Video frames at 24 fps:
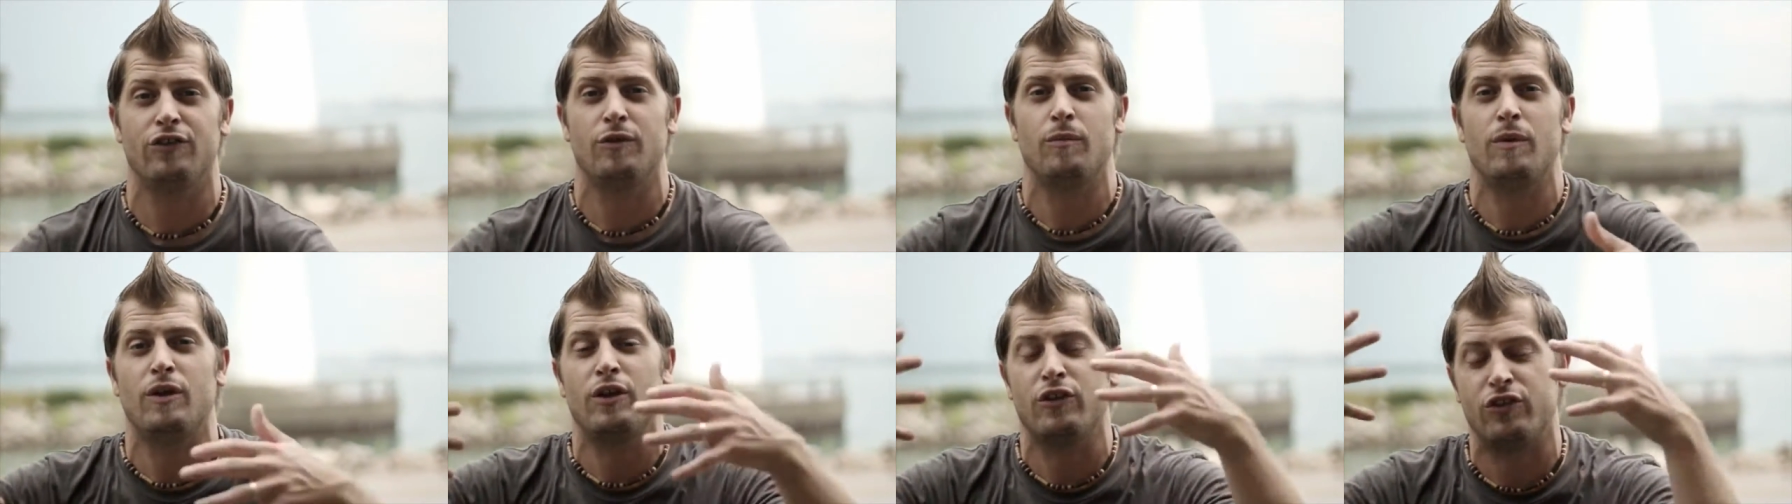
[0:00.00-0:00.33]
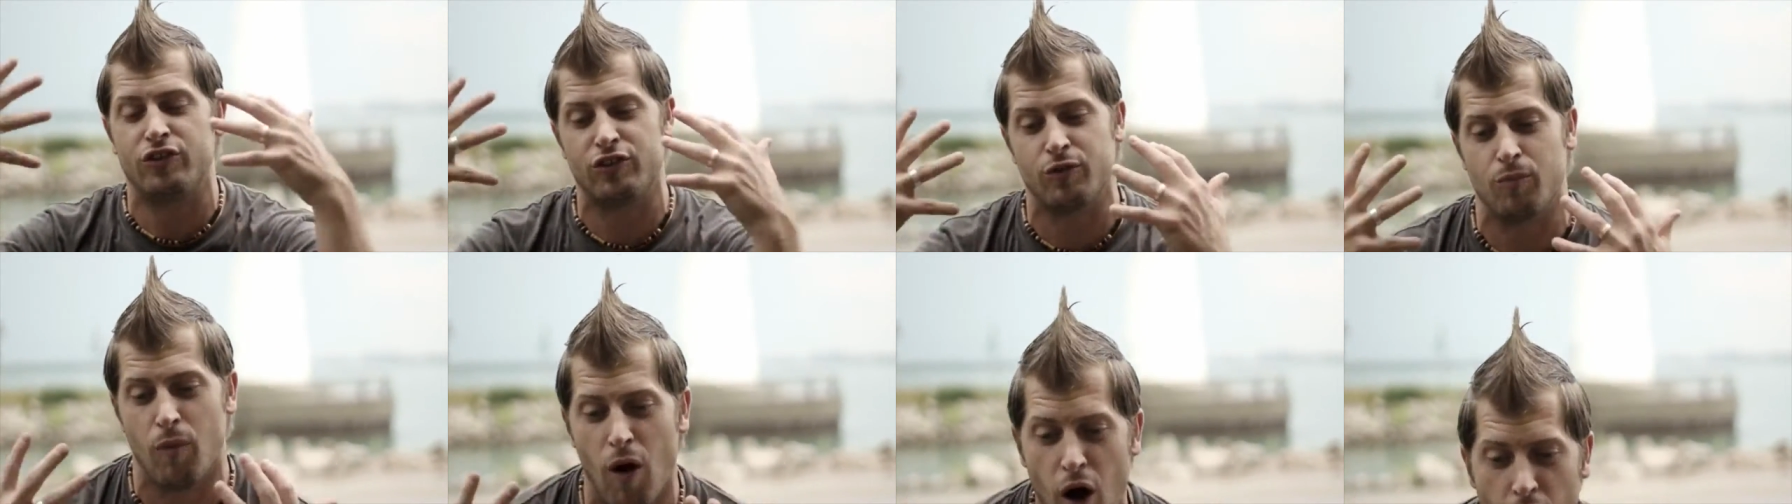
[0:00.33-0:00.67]
They made a
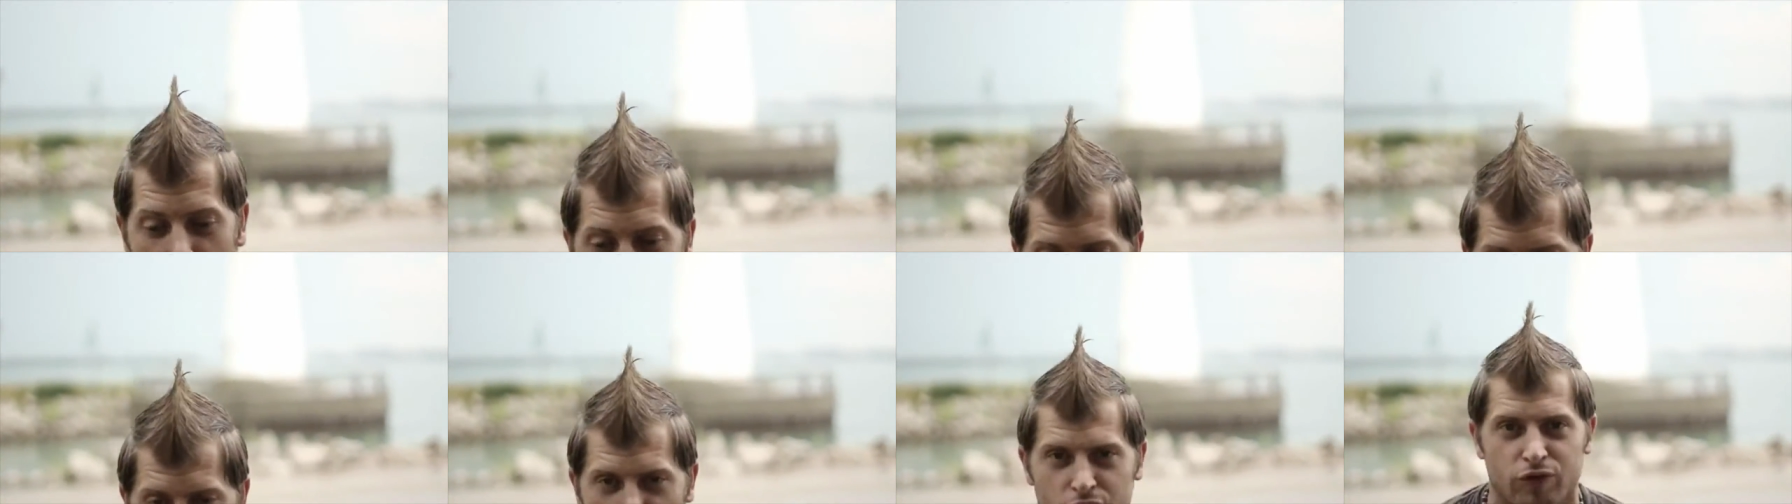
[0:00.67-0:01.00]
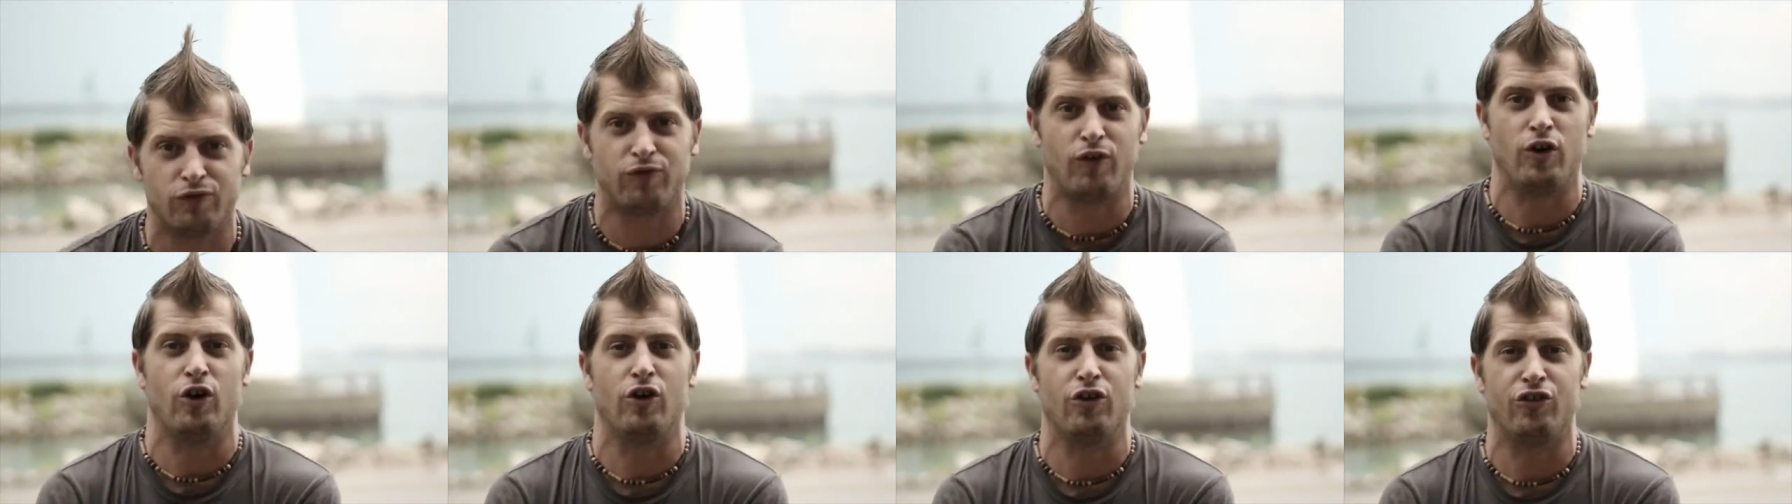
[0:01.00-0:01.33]
smaller
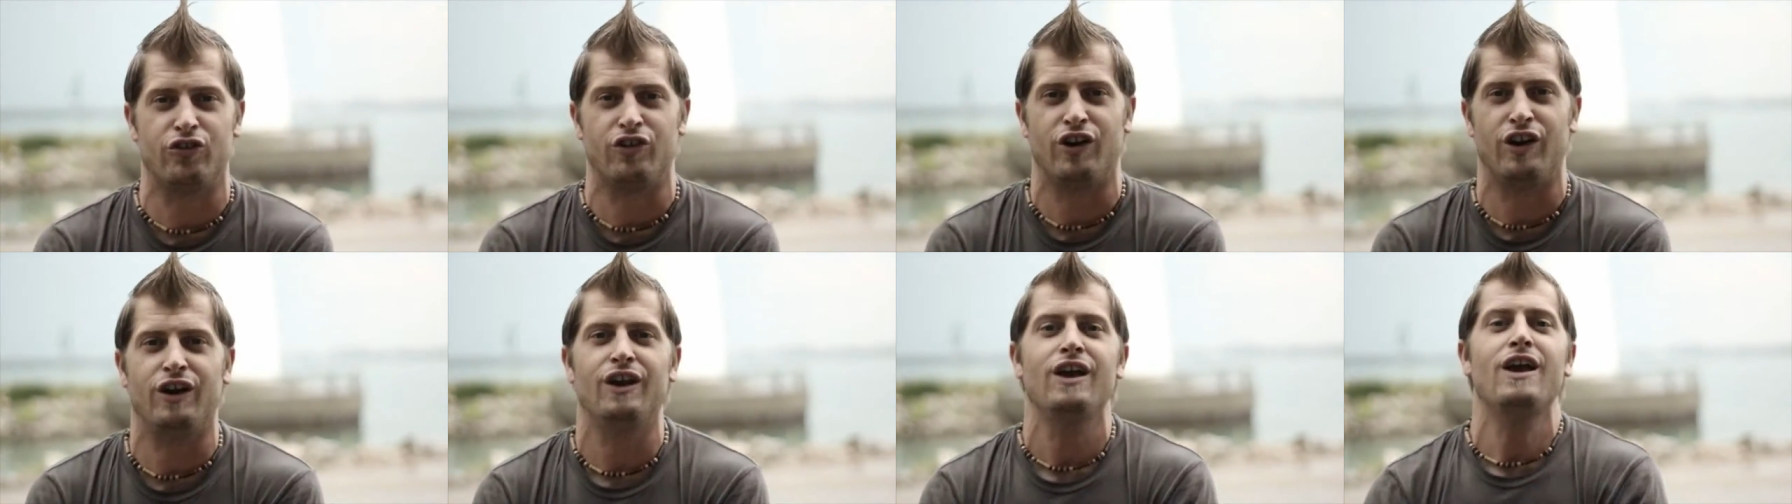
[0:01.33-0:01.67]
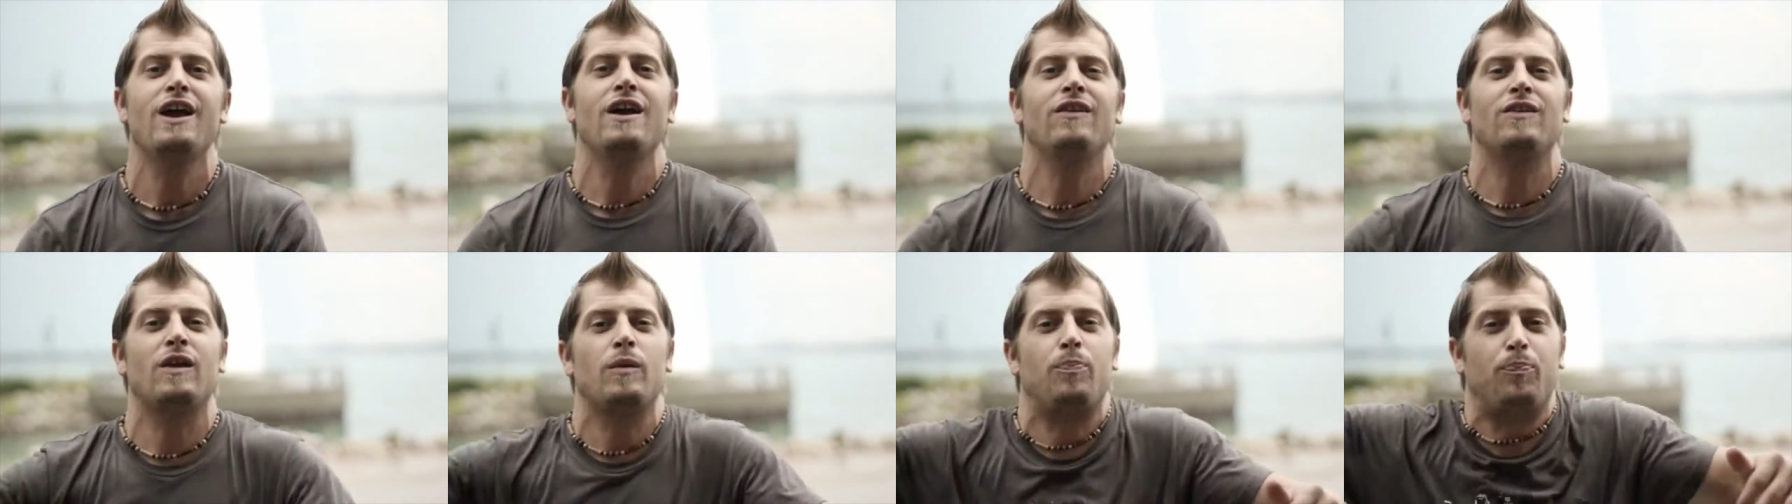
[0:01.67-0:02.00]
version
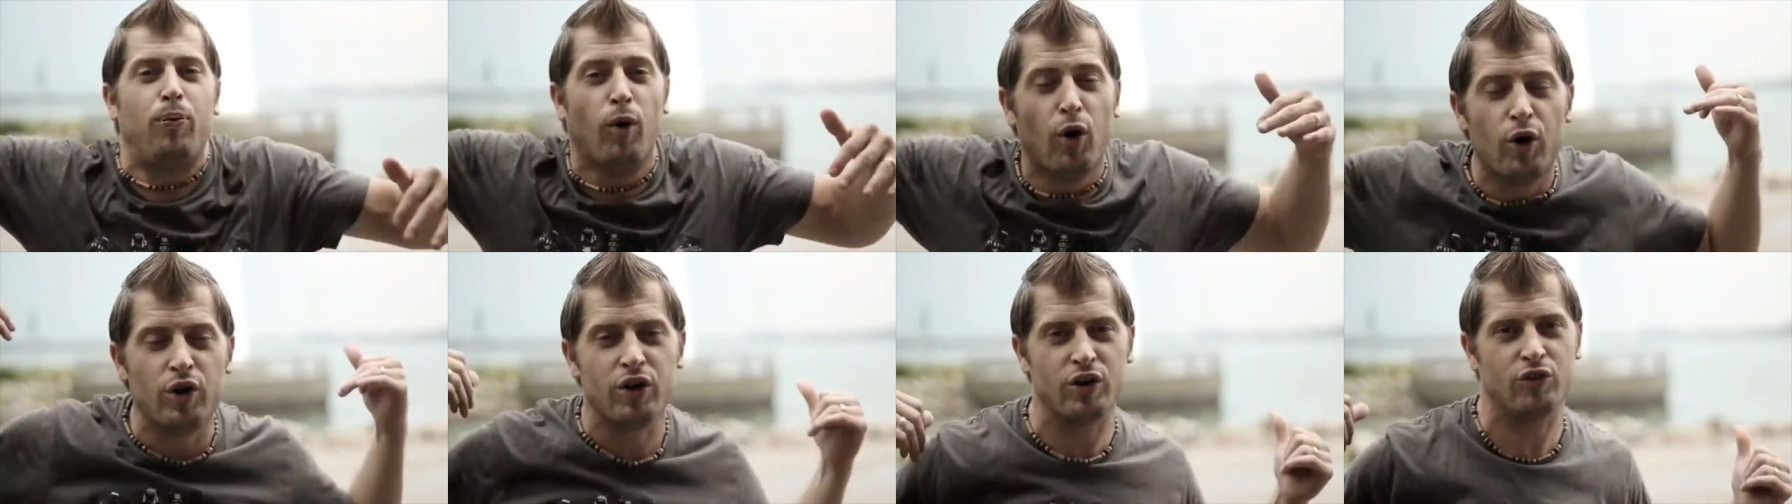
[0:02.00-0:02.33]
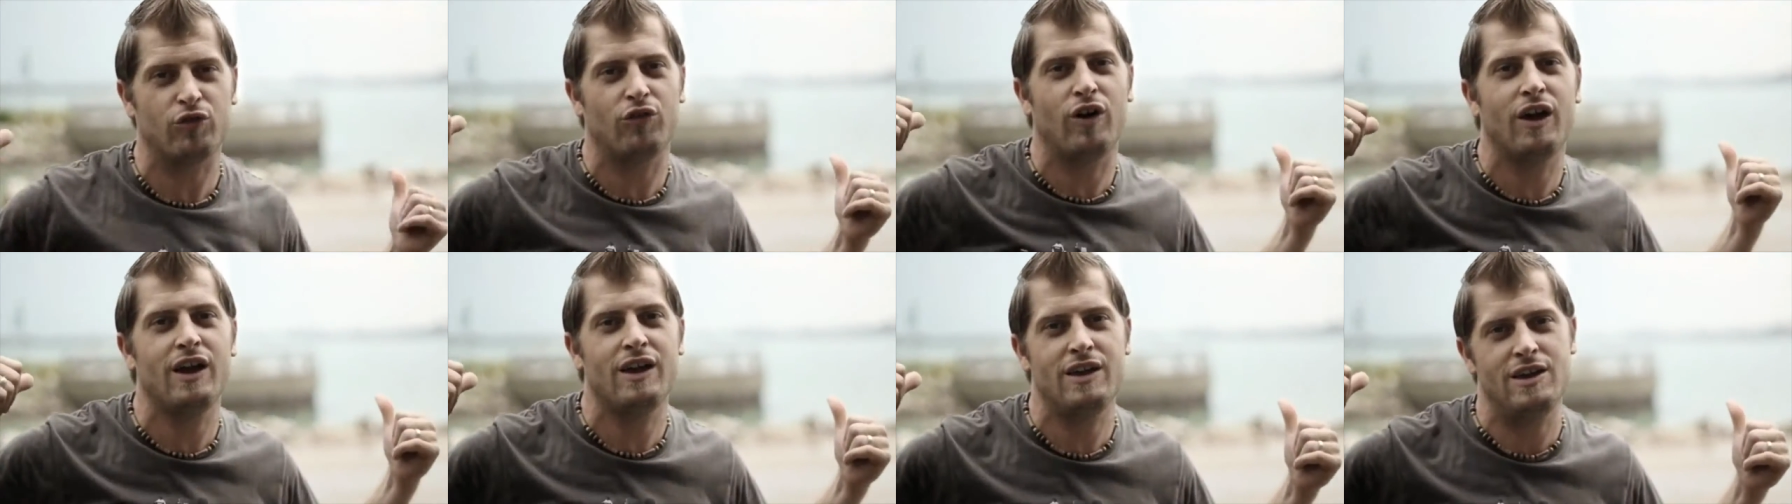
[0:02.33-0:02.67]
and they put it
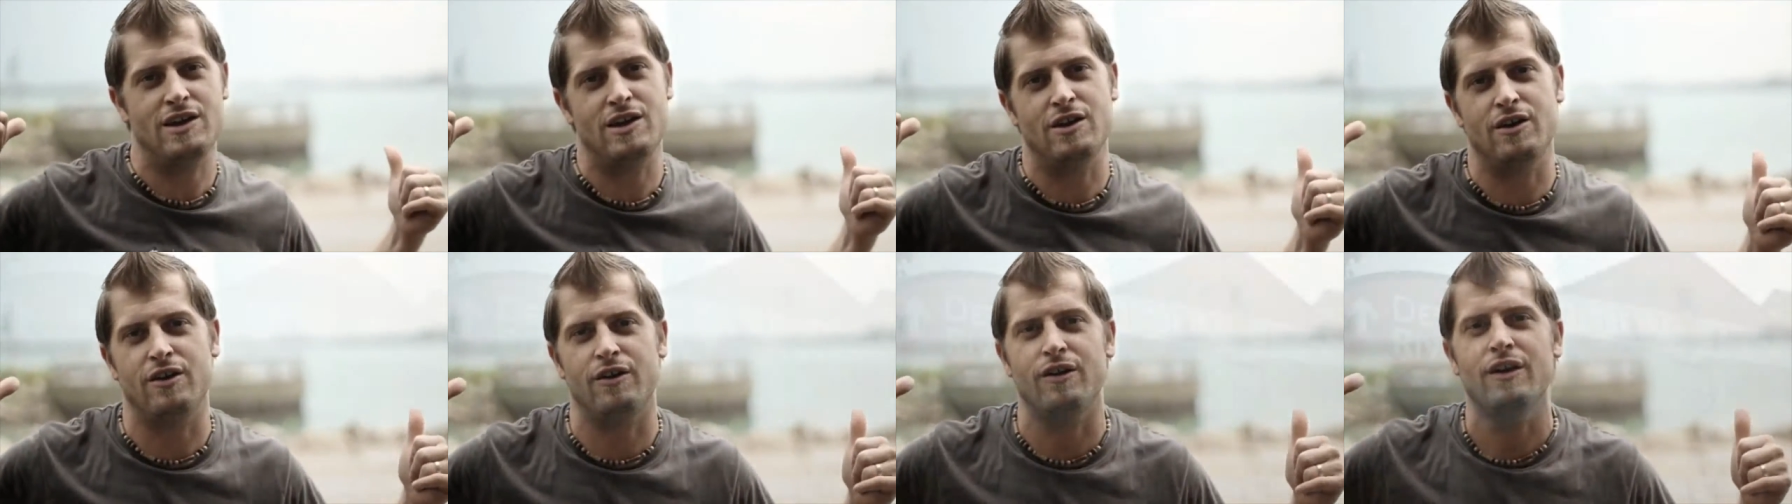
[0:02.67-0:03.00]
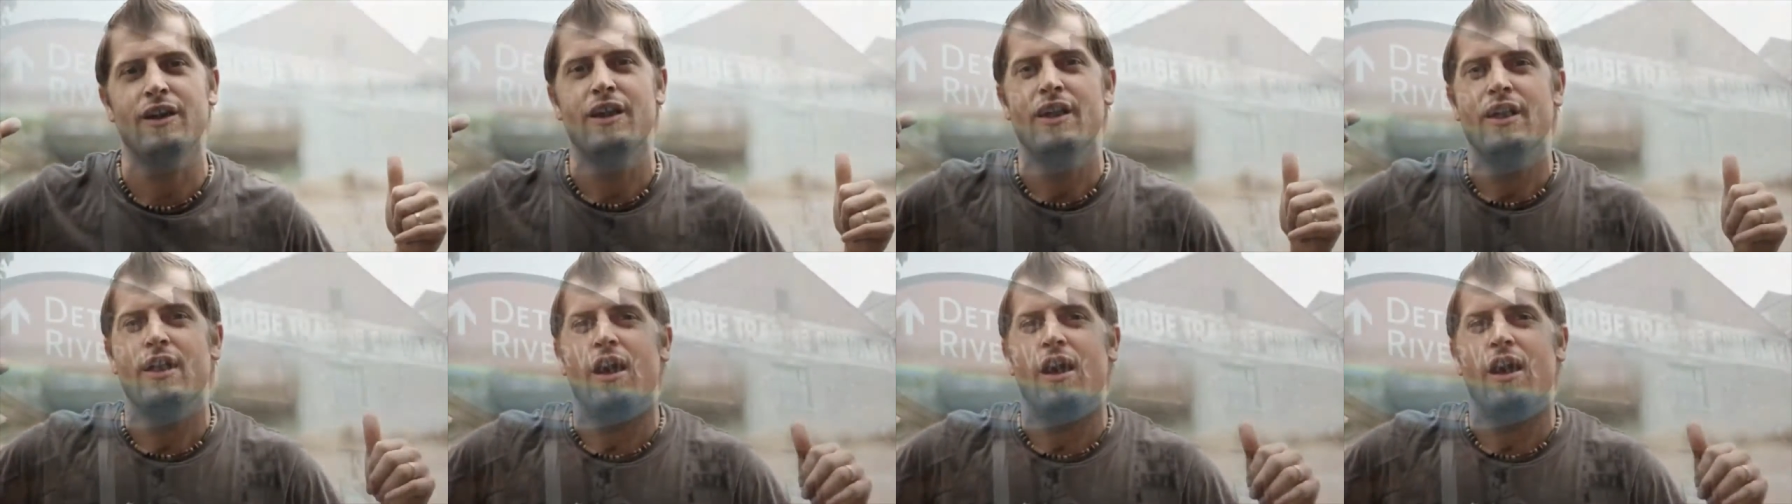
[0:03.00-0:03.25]
right here